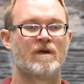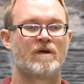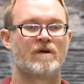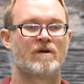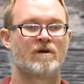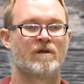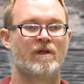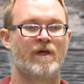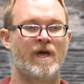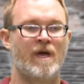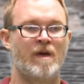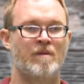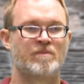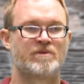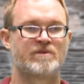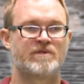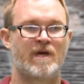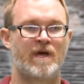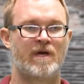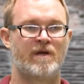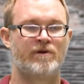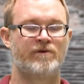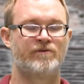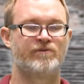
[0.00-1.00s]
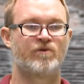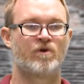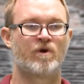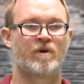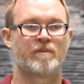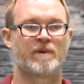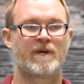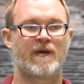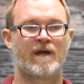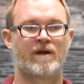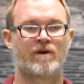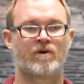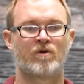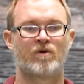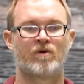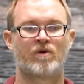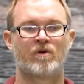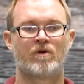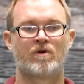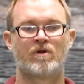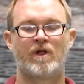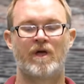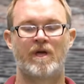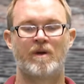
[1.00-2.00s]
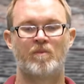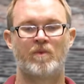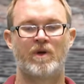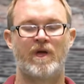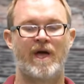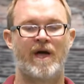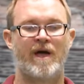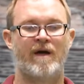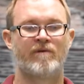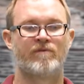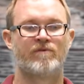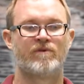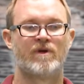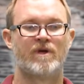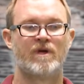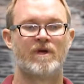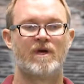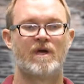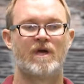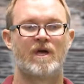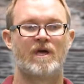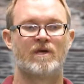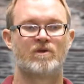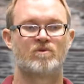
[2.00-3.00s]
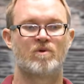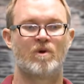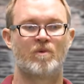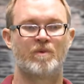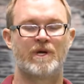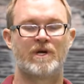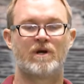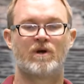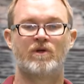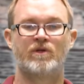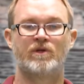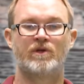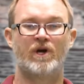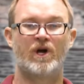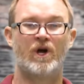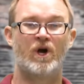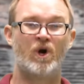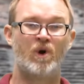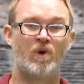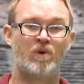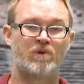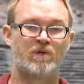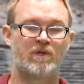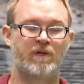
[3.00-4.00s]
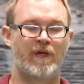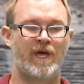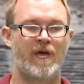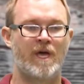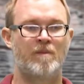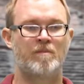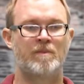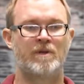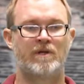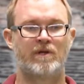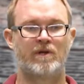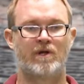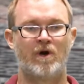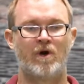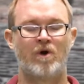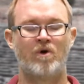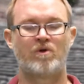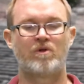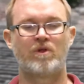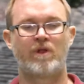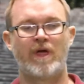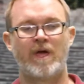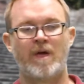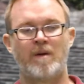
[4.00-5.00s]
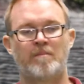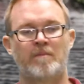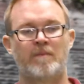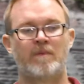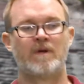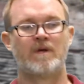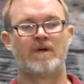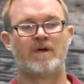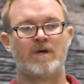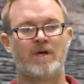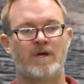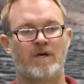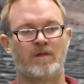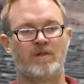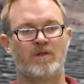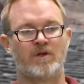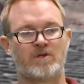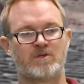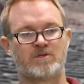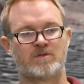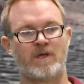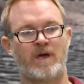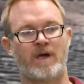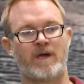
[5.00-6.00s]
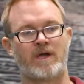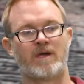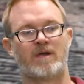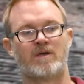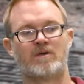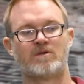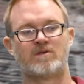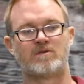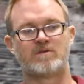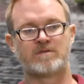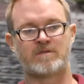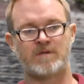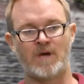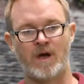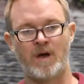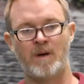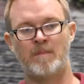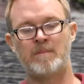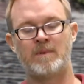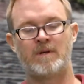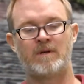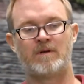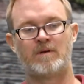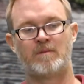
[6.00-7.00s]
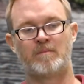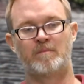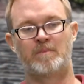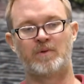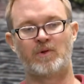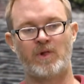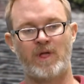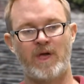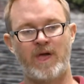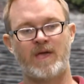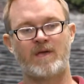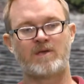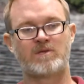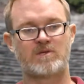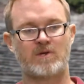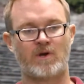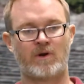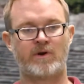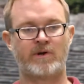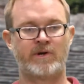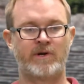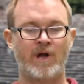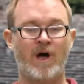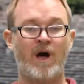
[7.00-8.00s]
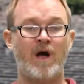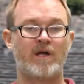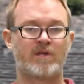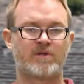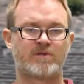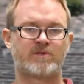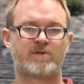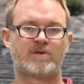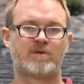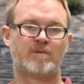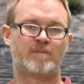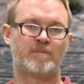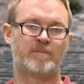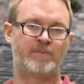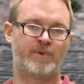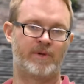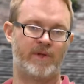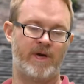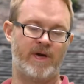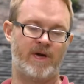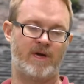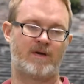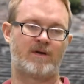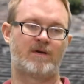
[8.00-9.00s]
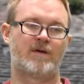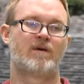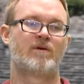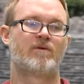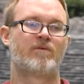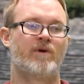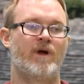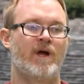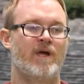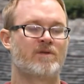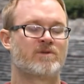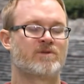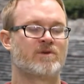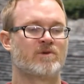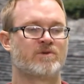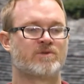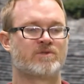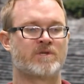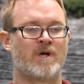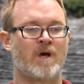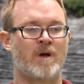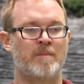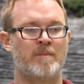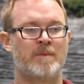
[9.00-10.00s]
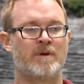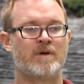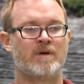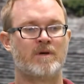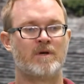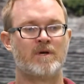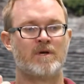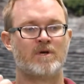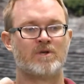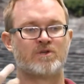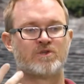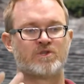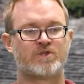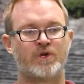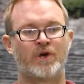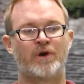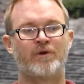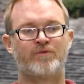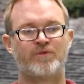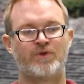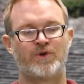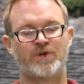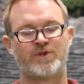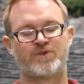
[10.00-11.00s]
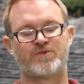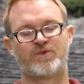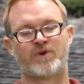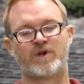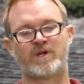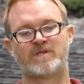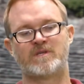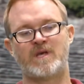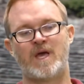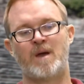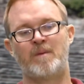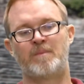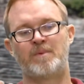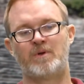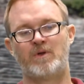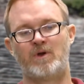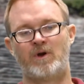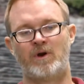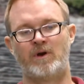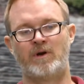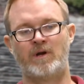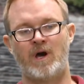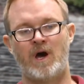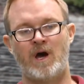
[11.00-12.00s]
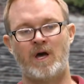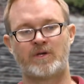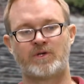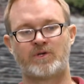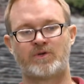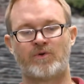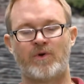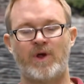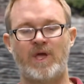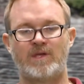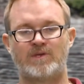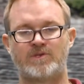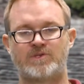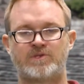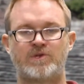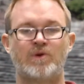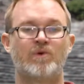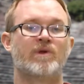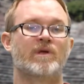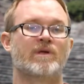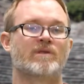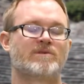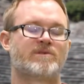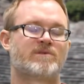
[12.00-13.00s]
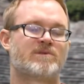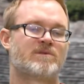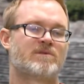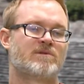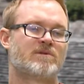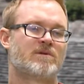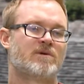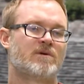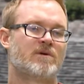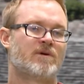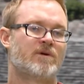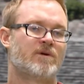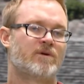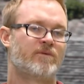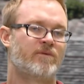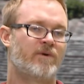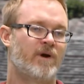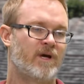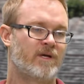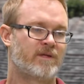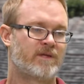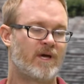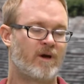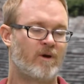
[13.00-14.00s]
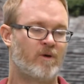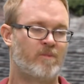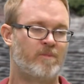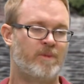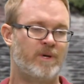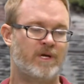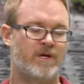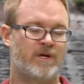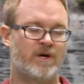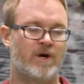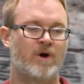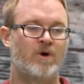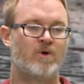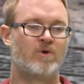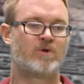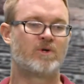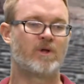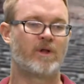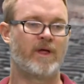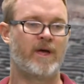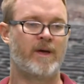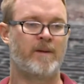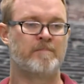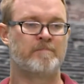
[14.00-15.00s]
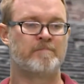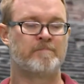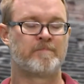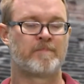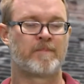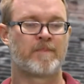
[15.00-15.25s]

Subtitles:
claim, standard form categorical claim we have, is what we call an O claim. And an O claim looks like some blanks are not blank, right? So some surfers, for example, are not great students, right? That would be an O claim.